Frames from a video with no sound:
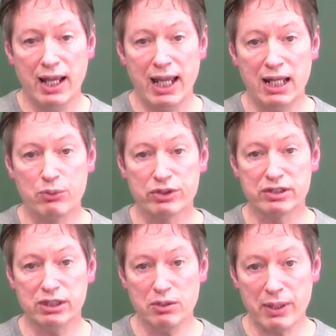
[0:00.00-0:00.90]
And we'll
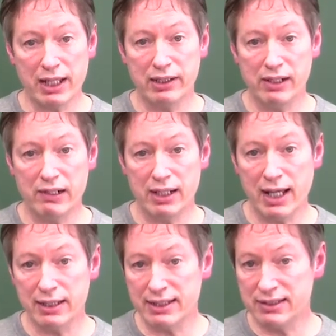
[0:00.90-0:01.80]
see you back here
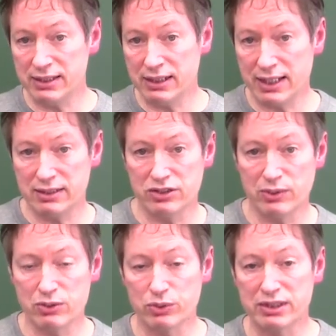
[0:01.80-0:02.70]
again. Let's see in that
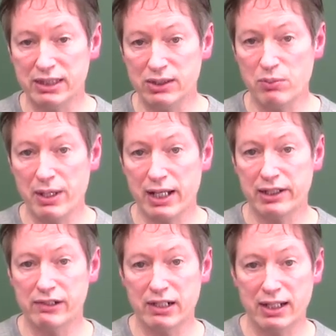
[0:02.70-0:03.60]
situation. We'll see you back
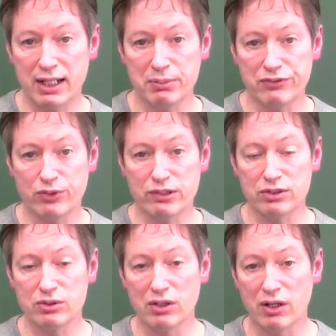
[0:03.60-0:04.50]
here again before
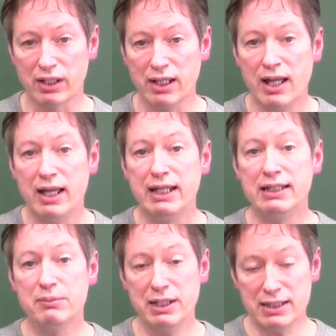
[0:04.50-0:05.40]
too long.
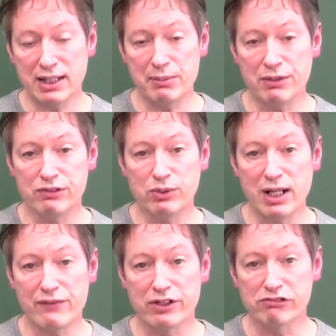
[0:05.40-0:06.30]
In the meantime, everyone
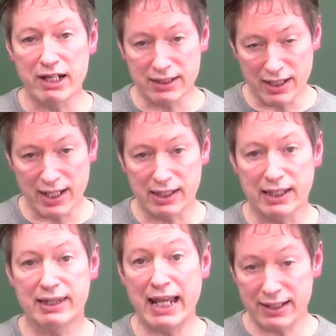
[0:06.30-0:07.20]
have a great day.
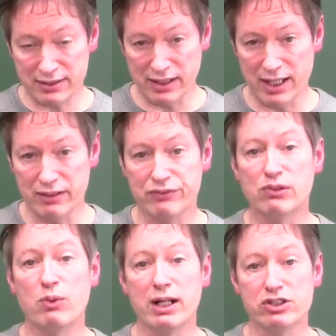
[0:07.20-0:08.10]
And thanks again
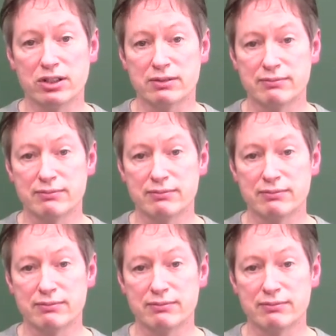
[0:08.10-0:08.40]
for watching.